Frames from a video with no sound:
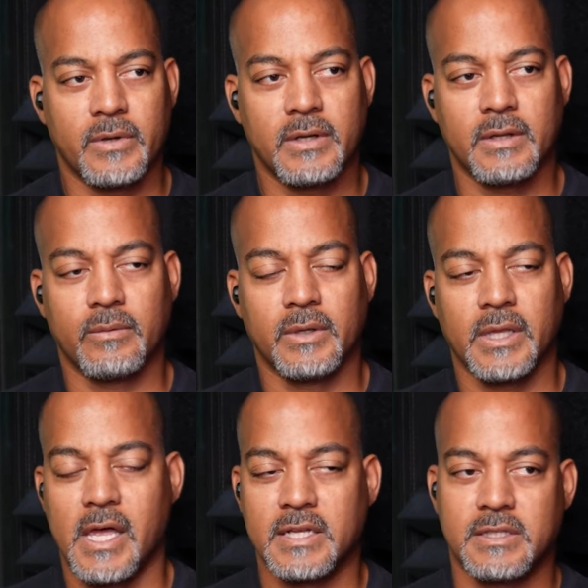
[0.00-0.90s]
but didn't
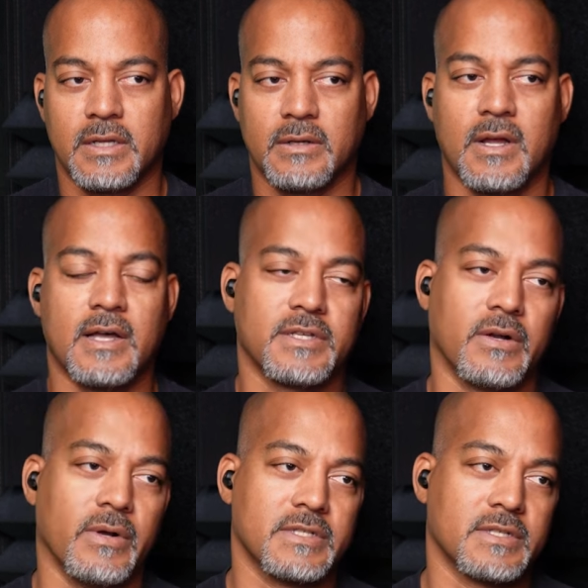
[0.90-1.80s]
realize the
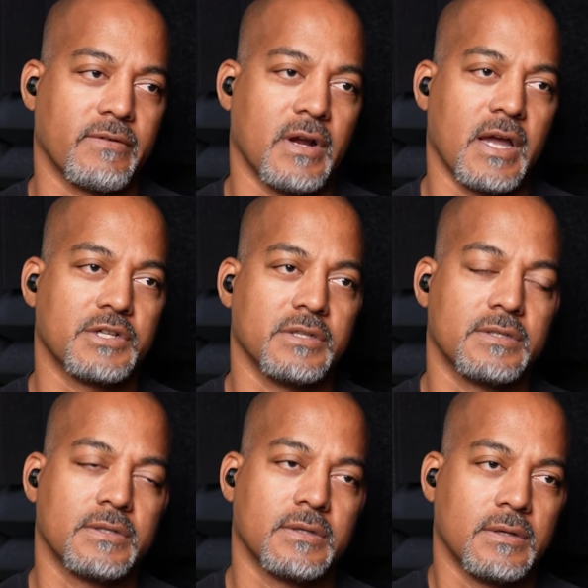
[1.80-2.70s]
consequences of her
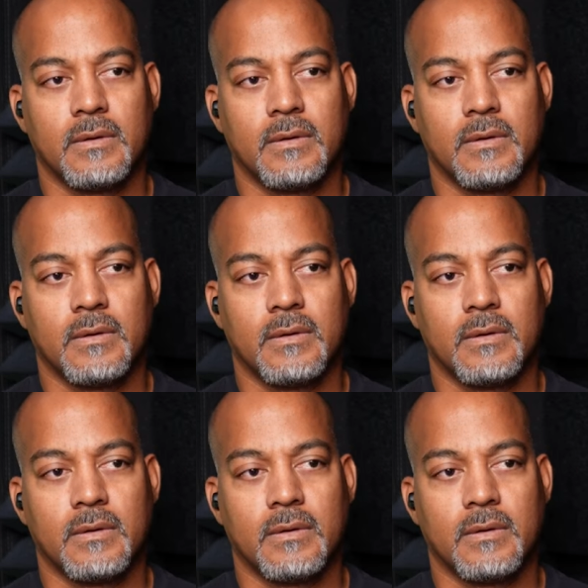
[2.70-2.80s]
actions.